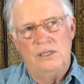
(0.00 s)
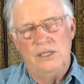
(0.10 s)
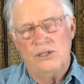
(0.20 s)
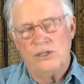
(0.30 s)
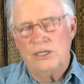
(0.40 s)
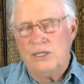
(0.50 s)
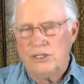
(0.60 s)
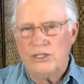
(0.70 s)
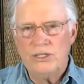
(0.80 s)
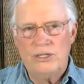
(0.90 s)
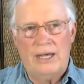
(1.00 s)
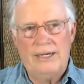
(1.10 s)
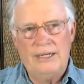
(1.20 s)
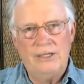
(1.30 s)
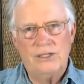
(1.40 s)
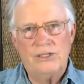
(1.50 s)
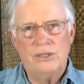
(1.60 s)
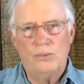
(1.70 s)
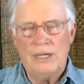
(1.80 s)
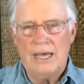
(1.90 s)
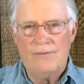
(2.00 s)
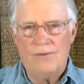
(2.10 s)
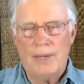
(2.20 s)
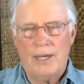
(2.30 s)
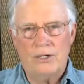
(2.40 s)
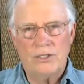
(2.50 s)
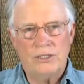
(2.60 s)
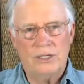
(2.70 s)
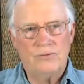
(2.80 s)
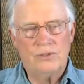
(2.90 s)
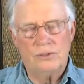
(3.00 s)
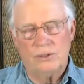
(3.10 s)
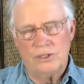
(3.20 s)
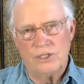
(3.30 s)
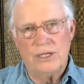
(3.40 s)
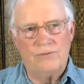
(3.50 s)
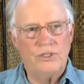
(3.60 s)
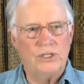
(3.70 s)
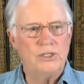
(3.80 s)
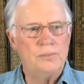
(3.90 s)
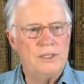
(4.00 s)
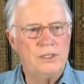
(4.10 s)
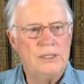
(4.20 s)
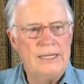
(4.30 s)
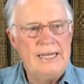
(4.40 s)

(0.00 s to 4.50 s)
these conditioned ideas that we have about ourselves, all the self-judgments,